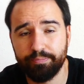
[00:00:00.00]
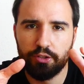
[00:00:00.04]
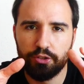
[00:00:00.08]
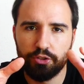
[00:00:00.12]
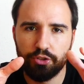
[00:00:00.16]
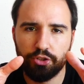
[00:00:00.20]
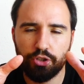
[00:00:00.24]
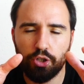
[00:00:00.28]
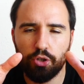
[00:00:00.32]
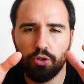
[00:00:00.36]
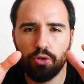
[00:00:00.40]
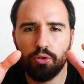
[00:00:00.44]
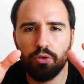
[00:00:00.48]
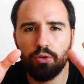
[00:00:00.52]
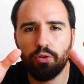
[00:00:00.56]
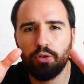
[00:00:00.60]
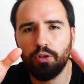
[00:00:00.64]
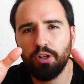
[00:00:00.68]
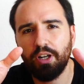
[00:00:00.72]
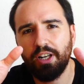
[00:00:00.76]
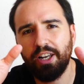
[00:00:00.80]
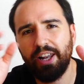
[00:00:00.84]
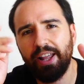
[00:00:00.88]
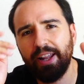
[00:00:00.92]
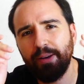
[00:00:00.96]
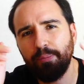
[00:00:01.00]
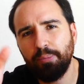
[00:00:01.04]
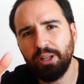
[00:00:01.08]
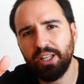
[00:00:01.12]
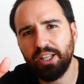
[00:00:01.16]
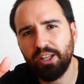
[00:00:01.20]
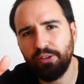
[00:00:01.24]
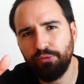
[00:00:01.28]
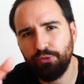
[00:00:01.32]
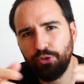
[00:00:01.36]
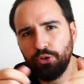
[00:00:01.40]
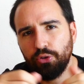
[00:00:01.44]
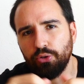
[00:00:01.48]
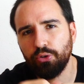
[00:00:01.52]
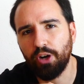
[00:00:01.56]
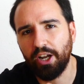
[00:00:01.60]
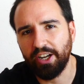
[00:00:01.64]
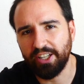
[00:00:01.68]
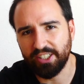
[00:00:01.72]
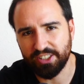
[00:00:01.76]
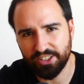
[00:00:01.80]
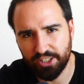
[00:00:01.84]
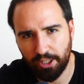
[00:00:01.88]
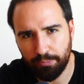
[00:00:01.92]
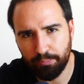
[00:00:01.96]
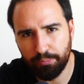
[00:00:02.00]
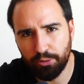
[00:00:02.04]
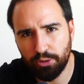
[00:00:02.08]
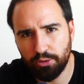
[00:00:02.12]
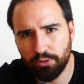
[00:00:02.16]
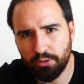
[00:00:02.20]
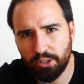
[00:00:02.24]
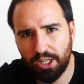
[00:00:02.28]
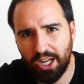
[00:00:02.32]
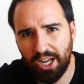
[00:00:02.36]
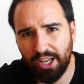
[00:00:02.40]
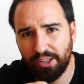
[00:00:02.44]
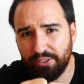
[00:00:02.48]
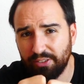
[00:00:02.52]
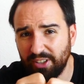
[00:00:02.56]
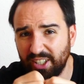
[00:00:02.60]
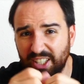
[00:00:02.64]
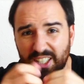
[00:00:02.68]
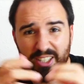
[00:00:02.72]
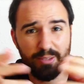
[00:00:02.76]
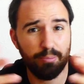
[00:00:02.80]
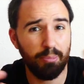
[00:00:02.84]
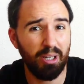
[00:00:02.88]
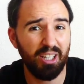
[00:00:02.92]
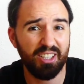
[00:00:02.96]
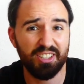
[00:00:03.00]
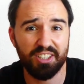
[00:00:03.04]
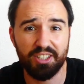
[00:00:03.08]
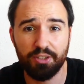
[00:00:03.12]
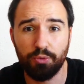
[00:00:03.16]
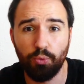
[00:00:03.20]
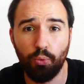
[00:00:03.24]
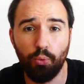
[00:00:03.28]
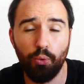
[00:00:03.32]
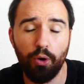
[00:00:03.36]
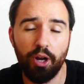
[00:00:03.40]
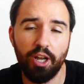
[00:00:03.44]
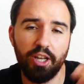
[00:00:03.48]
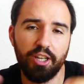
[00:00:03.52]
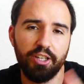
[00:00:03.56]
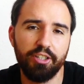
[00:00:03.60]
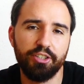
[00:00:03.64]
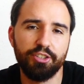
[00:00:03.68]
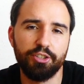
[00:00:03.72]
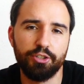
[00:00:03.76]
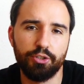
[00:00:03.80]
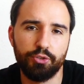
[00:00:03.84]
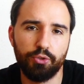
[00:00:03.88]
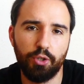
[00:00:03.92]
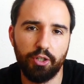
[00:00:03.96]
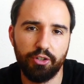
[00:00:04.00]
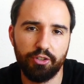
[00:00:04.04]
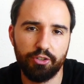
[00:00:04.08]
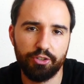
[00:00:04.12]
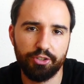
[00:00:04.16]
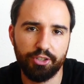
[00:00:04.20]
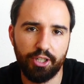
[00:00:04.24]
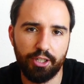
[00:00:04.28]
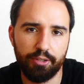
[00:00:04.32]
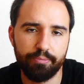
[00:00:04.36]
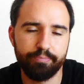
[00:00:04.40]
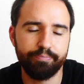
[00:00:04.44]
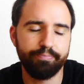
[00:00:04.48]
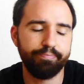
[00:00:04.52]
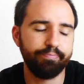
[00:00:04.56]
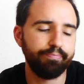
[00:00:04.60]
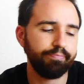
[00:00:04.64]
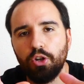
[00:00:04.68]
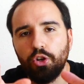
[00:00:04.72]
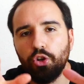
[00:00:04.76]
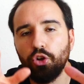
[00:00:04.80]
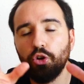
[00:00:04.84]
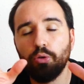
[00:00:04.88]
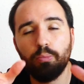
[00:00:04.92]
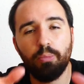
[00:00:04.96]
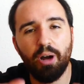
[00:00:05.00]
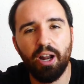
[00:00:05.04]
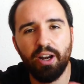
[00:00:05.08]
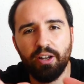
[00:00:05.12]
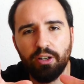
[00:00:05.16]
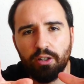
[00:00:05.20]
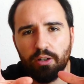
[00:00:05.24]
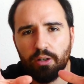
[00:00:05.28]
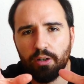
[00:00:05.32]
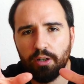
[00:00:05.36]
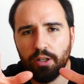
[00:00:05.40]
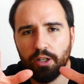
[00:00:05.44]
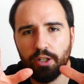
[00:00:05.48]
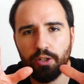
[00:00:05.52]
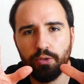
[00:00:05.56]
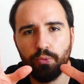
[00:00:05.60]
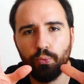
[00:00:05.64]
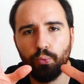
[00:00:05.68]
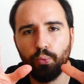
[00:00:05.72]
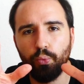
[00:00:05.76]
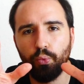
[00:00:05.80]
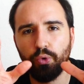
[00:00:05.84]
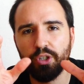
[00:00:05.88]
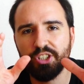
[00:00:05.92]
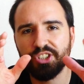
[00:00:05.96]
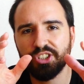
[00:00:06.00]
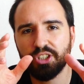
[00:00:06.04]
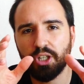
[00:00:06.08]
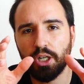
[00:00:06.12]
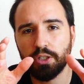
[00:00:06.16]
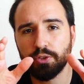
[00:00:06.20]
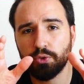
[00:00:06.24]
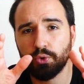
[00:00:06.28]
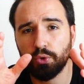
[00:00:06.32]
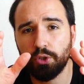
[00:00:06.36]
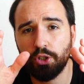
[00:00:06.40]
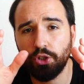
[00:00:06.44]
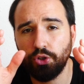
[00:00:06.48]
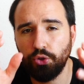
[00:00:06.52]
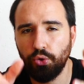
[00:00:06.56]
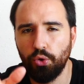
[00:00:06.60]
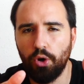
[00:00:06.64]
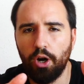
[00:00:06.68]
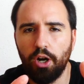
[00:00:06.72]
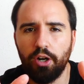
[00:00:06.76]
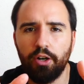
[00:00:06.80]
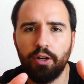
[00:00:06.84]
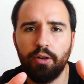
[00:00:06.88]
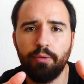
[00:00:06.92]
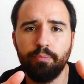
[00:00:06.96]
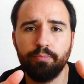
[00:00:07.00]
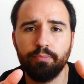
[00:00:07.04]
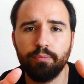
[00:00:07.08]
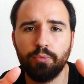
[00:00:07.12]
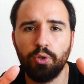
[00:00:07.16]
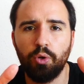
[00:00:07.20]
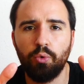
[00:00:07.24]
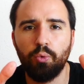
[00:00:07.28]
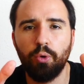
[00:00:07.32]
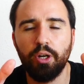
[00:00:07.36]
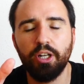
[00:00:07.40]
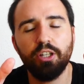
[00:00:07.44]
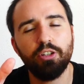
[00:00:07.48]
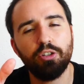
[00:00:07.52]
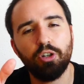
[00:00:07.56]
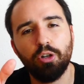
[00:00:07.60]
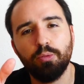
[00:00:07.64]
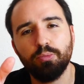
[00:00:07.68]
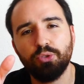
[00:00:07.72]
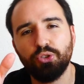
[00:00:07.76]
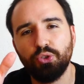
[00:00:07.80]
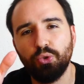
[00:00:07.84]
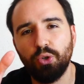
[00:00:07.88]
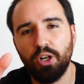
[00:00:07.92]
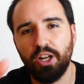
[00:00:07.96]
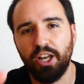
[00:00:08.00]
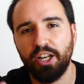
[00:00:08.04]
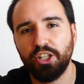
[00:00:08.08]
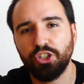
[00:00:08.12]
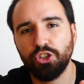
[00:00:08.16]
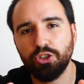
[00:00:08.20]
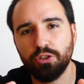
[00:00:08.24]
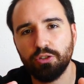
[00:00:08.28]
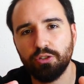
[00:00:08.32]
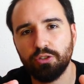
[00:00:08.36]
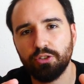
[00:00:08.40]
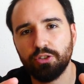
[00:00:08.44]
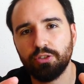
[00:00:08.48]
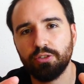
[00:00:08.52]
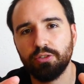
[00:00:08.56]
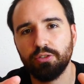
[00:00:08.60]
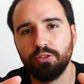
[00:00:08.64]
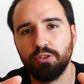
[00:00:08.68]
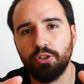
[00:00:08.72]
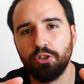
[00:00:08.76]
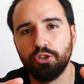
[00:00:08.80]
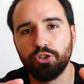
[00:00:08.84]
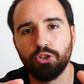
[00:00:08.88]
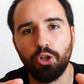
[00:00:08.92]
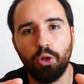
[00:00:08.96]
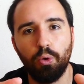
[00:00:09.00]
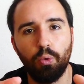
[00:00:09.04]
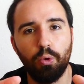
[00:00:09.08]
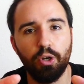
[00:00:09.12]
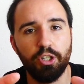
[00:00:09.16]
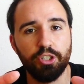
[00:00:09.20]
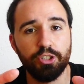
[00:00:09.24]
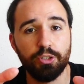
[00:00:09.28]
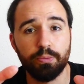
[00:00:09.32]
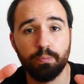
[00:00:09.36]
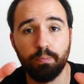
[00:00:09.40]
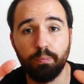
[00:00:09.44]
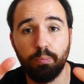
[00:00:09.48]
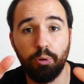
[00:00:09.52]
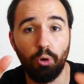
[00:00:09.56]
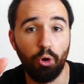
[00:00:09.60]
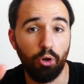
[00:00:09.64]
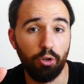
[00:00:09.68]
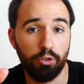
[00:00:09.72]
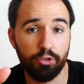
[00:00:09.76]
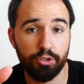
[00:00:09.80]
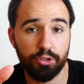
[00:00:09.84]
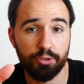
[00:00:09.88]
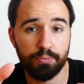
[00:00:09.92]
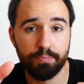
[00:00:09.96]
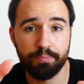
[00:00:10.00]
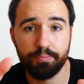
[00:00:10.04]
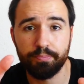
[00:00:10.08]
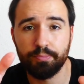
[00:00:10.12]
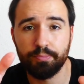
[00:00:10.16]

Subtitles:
So let me give you an example. I think it makes it way easier to understand. No matter in which country you are, when it comes to elections, there's always polls.